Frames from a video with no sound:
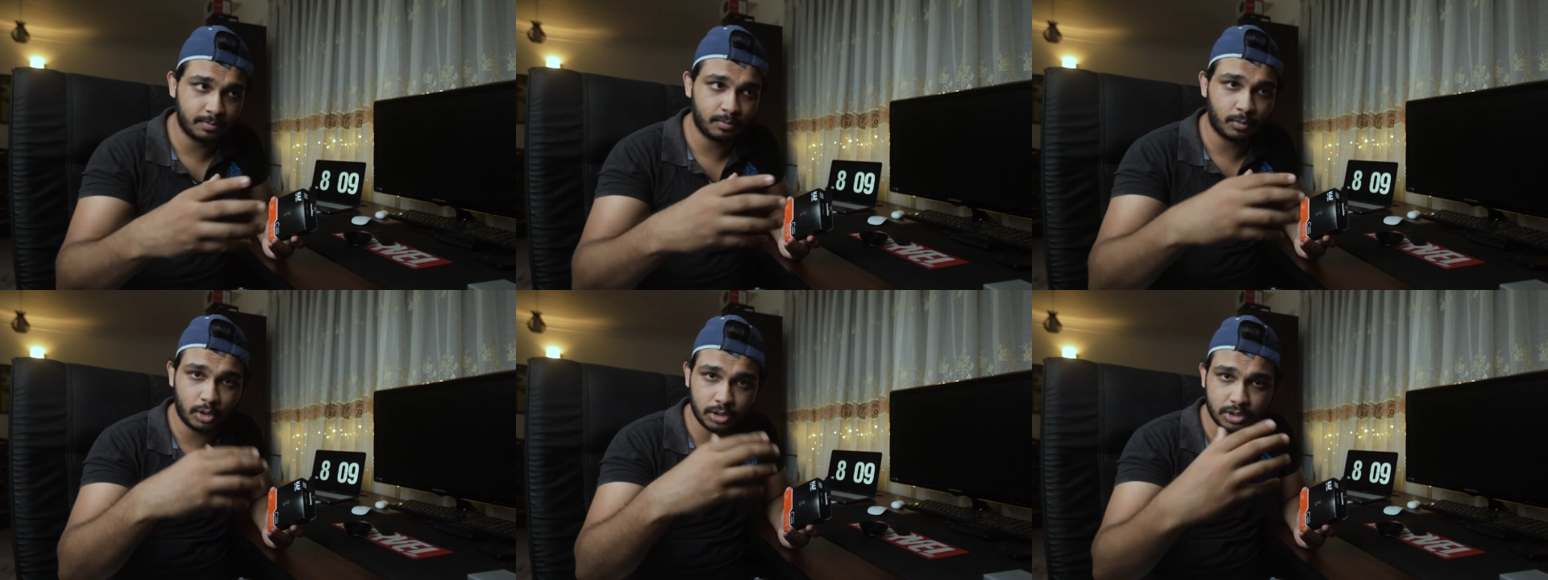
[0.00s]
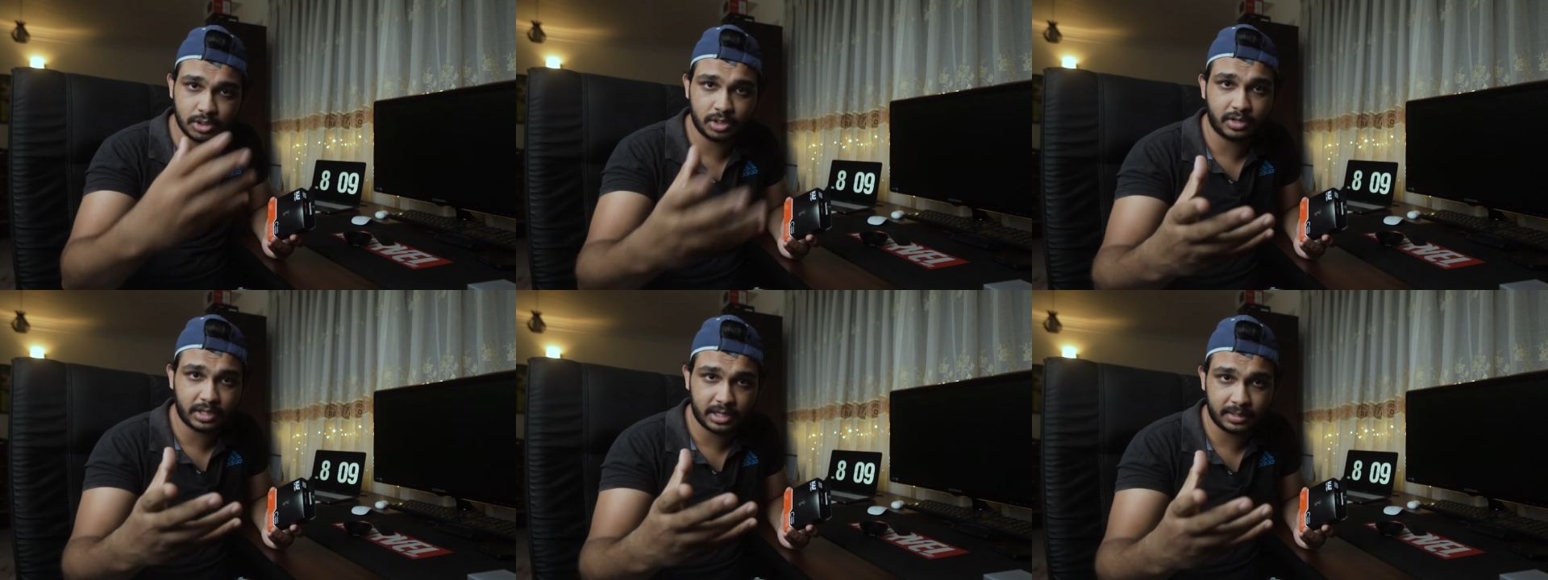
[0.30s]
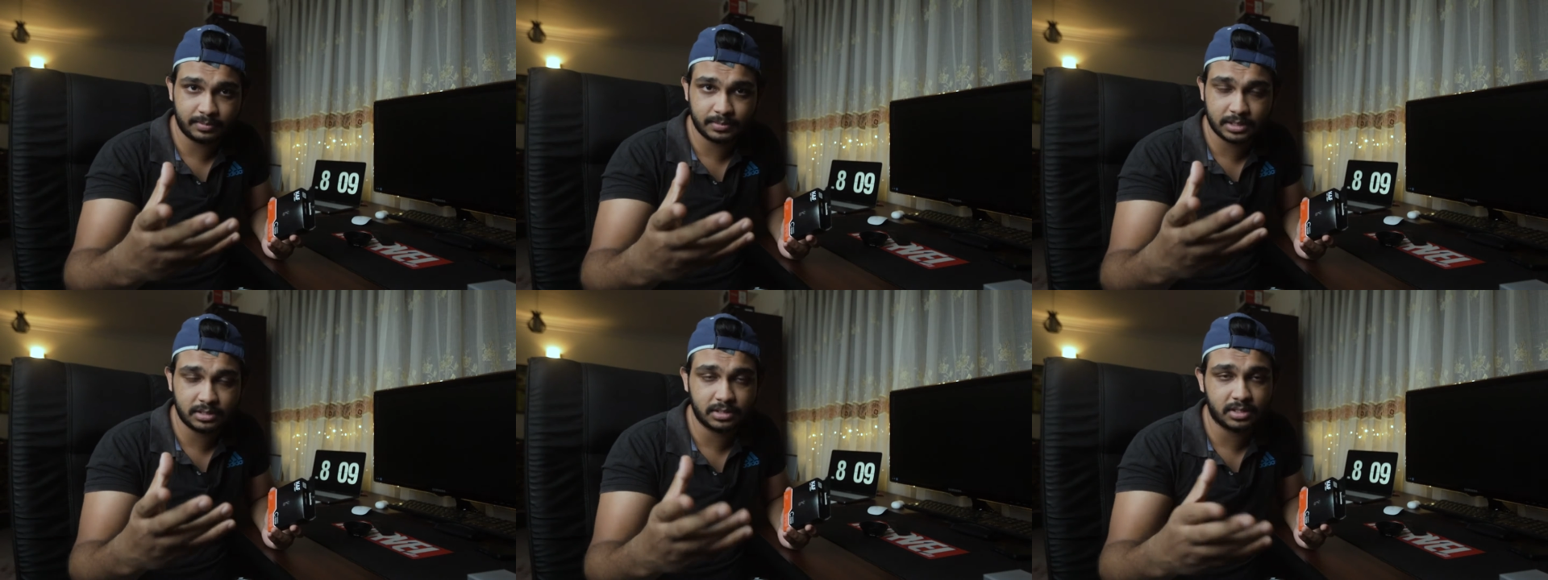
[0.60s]
most
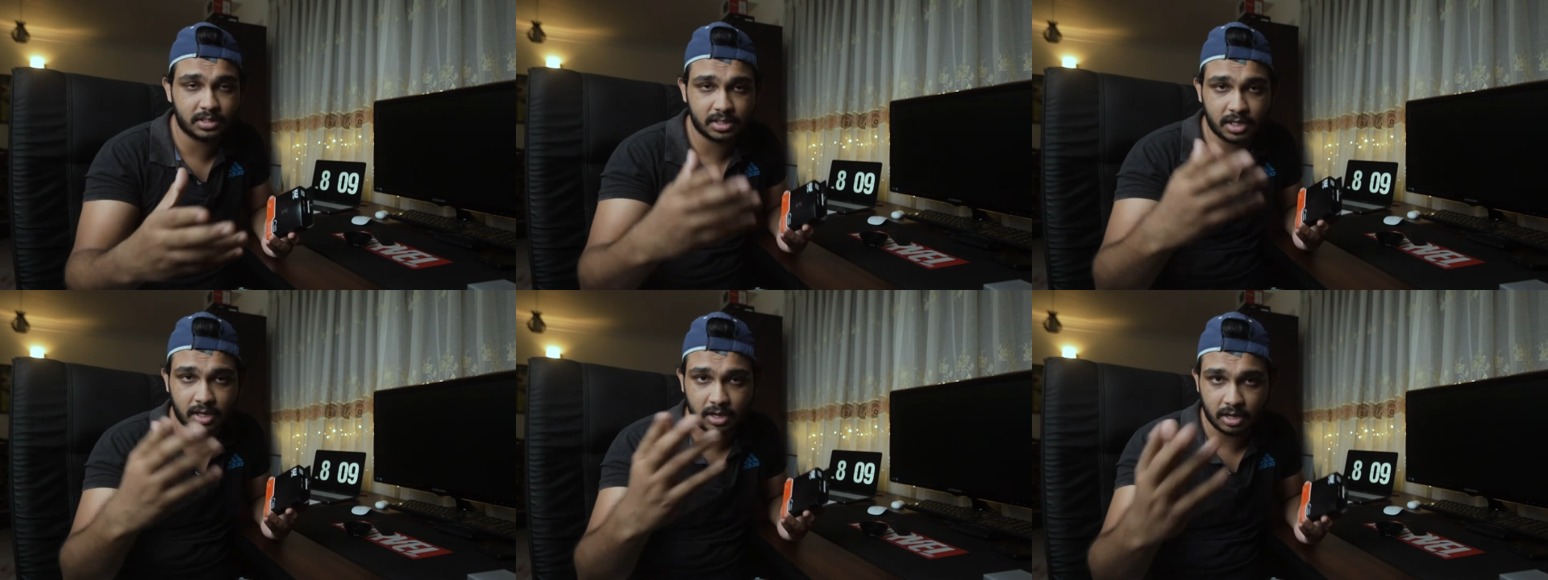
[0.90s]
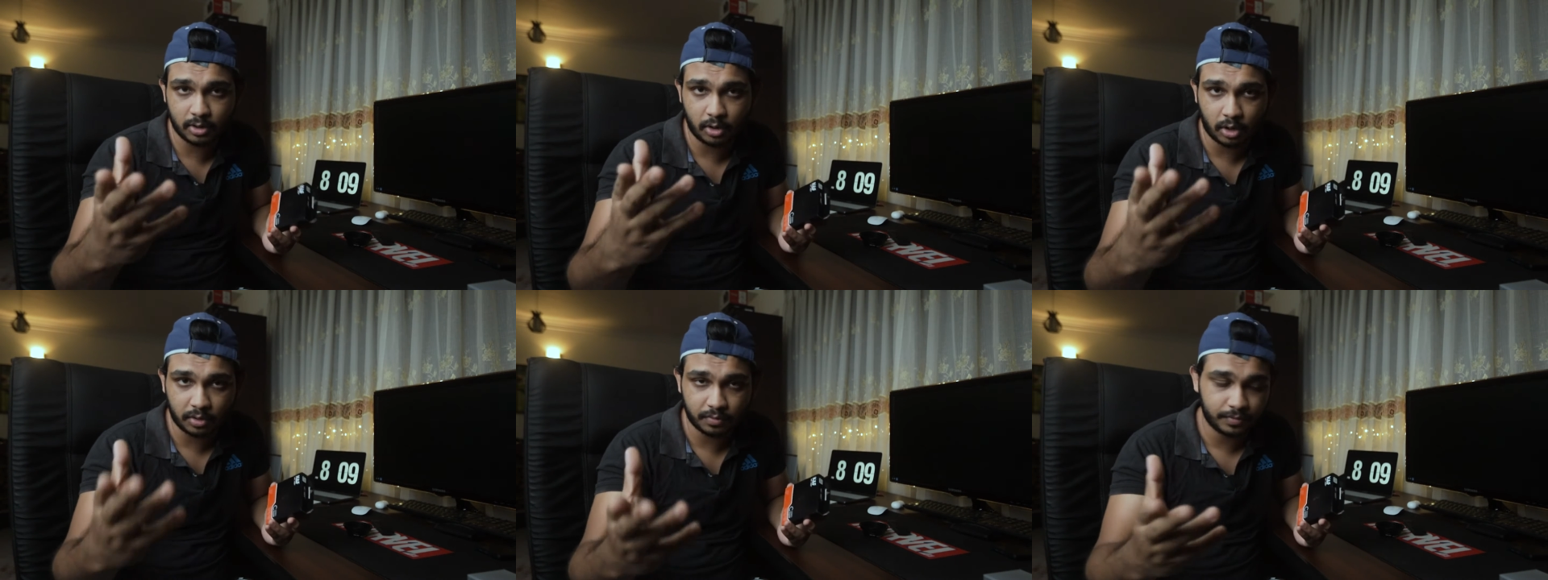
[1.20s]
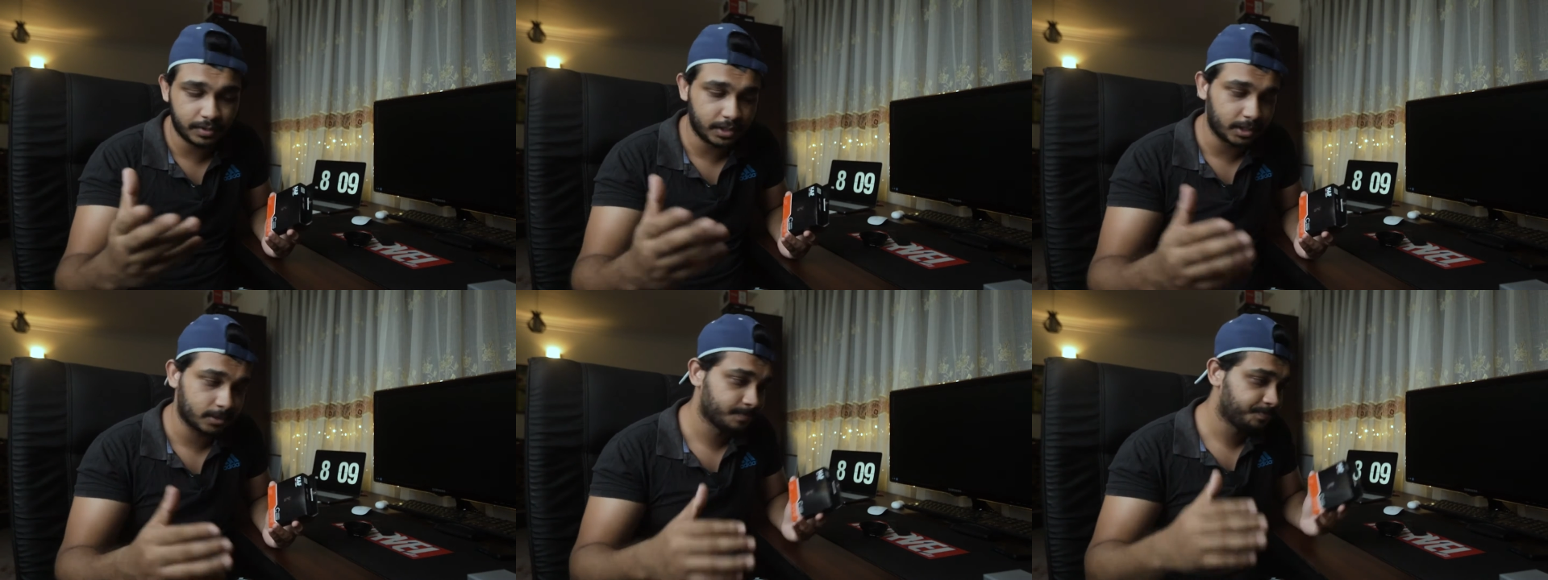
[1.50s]
circumstances it will not
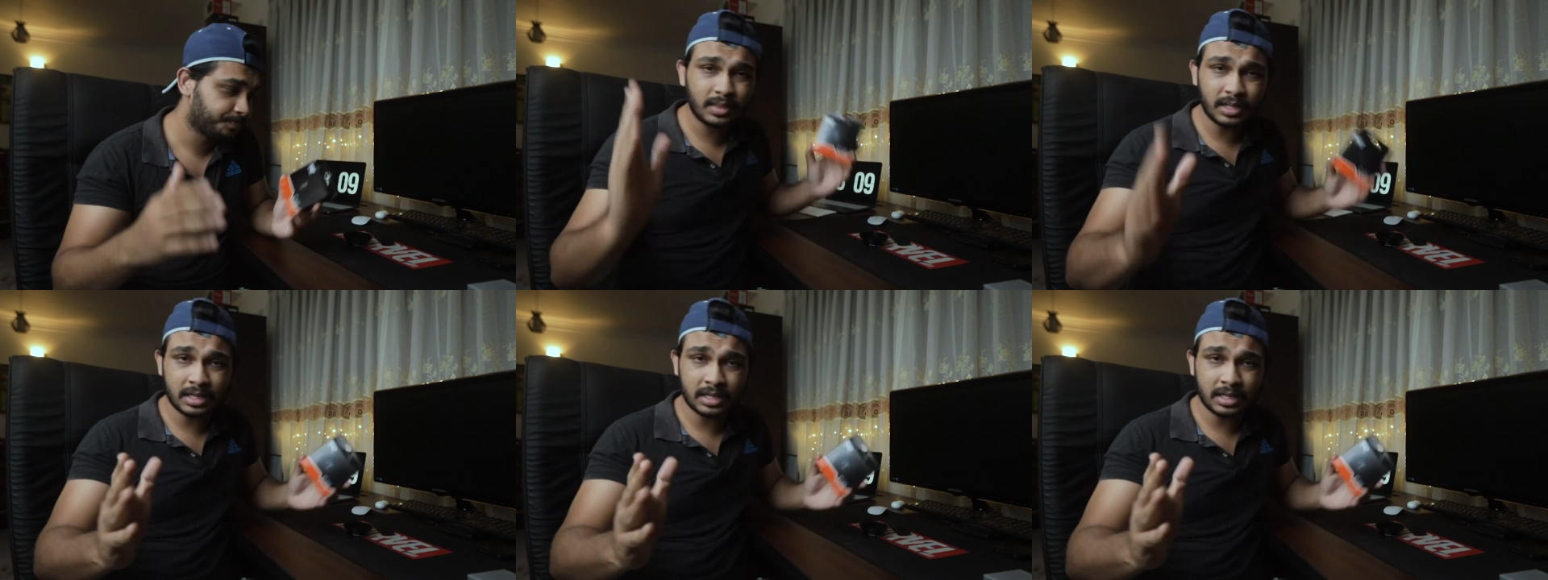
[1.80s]
work.